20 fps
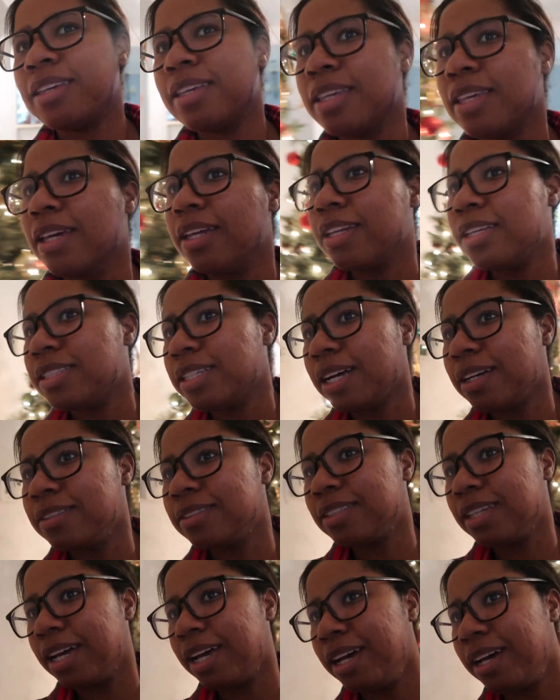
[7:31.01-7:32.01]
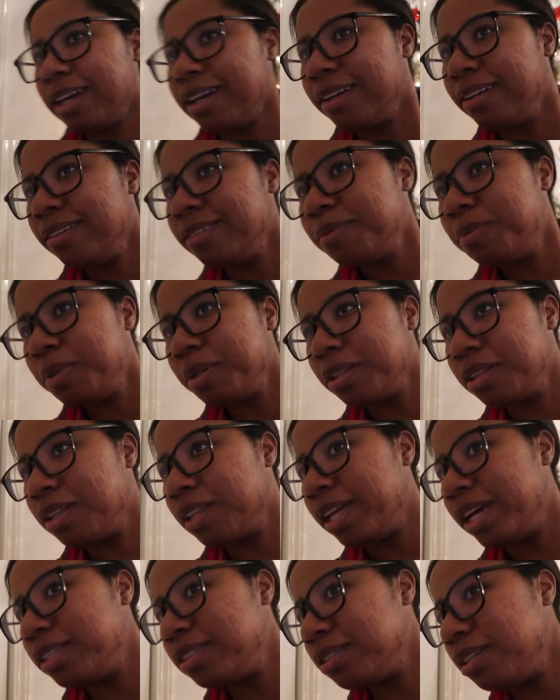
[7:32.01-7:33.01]
Kenny's outside putting the
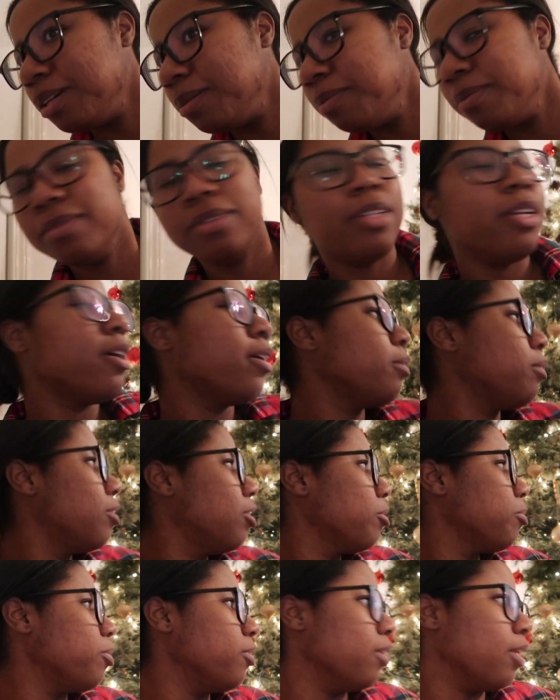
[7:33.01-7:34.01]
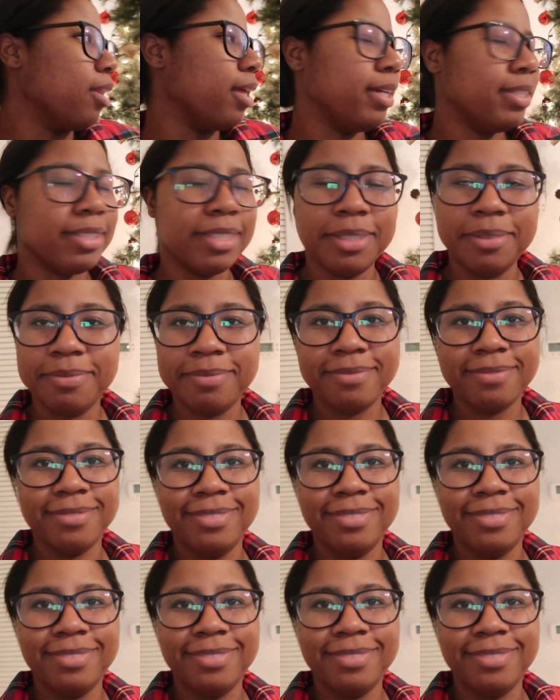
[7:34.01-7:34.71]
lights up. They're they're putting the lights up,